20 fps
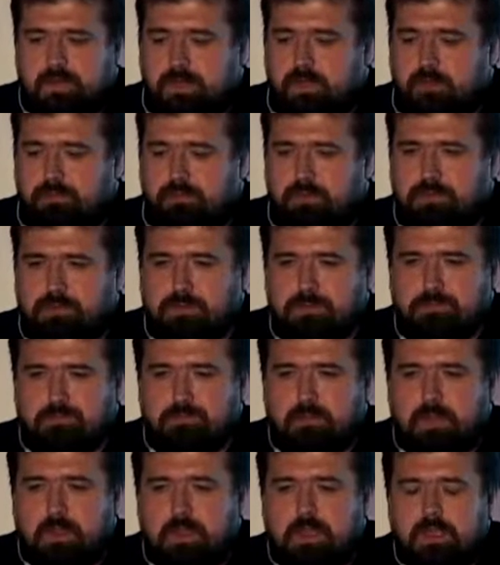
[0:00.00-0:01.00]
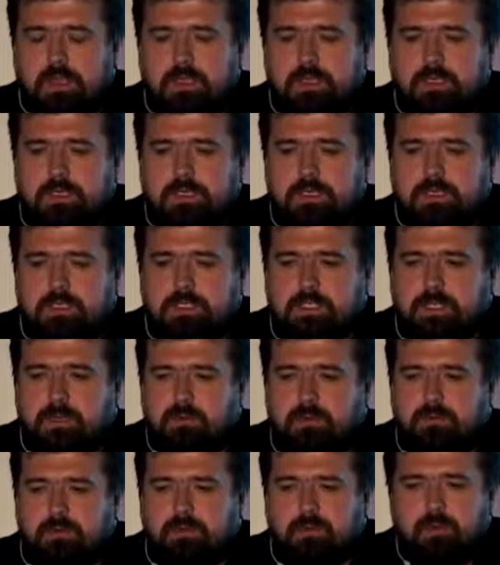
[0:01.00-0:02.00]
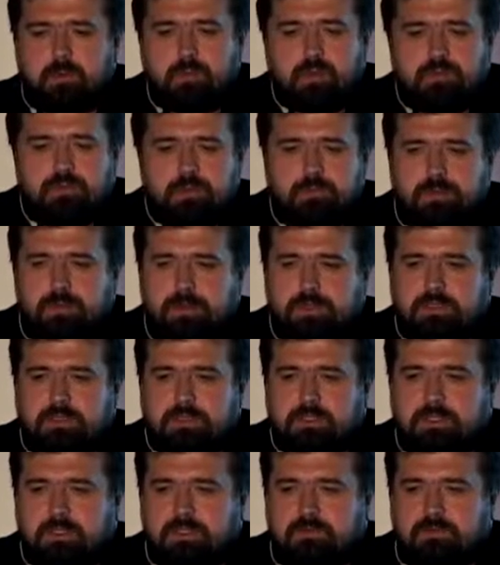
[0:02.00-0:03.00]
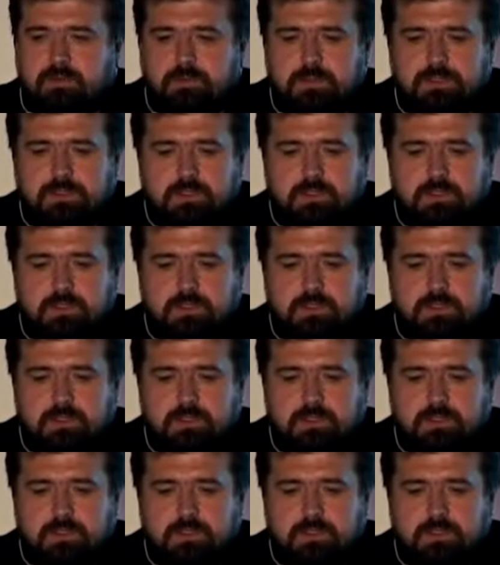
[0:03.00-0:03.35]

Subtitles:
Very good points. So we remove the parentheses from the